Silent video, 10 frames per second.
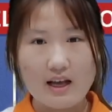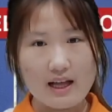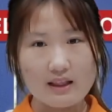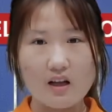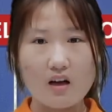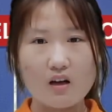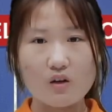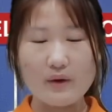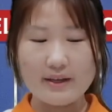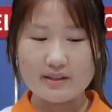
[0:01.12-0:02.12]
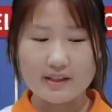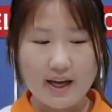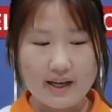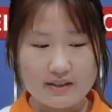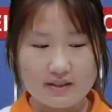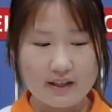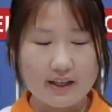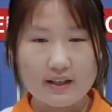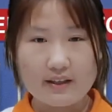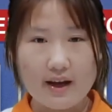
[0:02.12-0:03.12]
Hello, it's
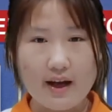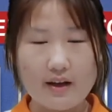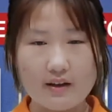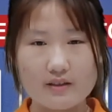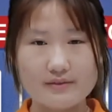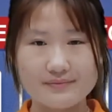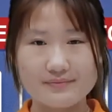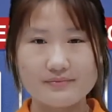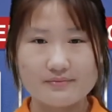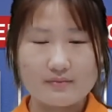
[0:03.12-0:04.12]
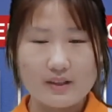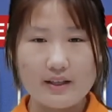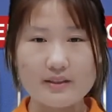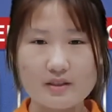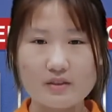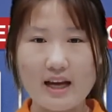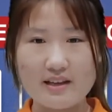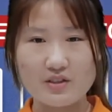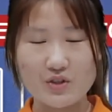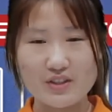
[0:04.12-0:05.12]
Caitlin. It's so
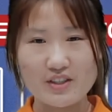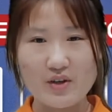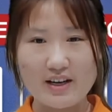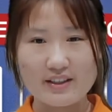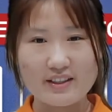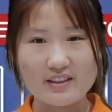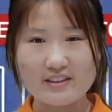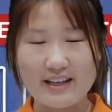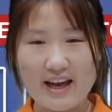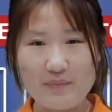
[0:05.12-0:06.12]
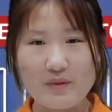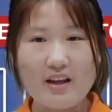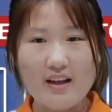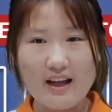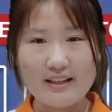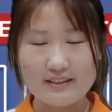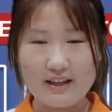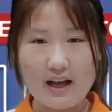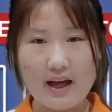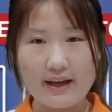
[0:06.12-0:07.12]
nice to see you at here, yeah.
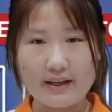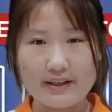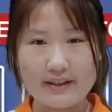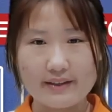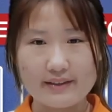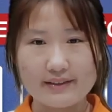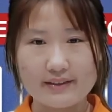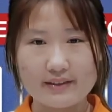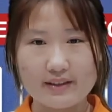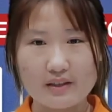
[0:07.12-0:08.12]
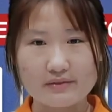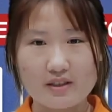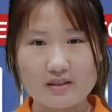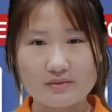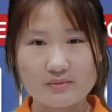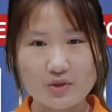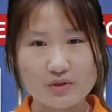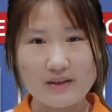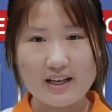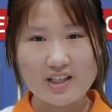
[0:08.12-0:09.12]
And I come from
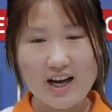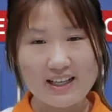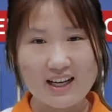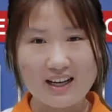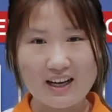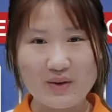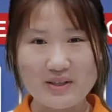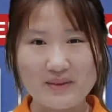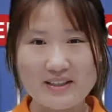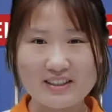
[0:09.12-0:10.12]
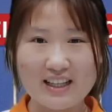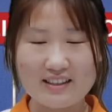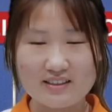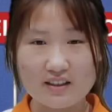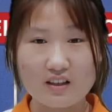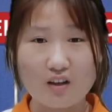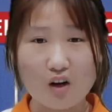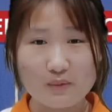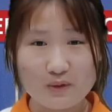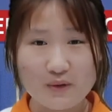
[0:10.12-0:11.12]
Shumatt, China. We specialize in the
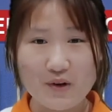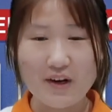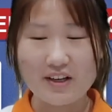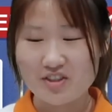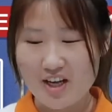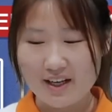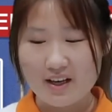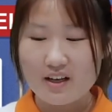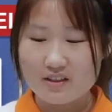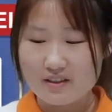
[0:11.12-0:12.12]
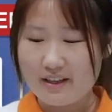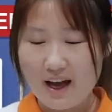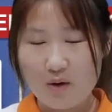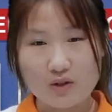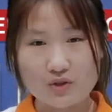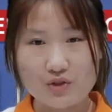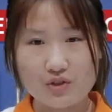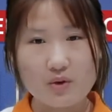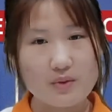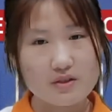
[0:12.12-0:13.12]
common rail inject. Today I want to
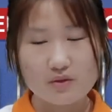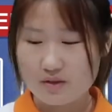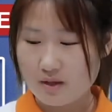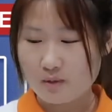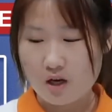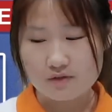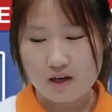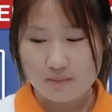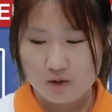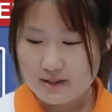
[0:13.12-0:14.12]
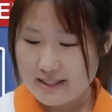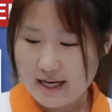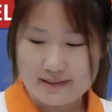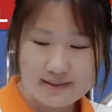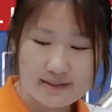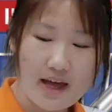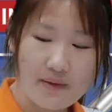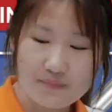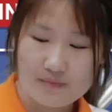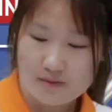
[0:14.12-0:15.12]
share with you some of our products, yeah.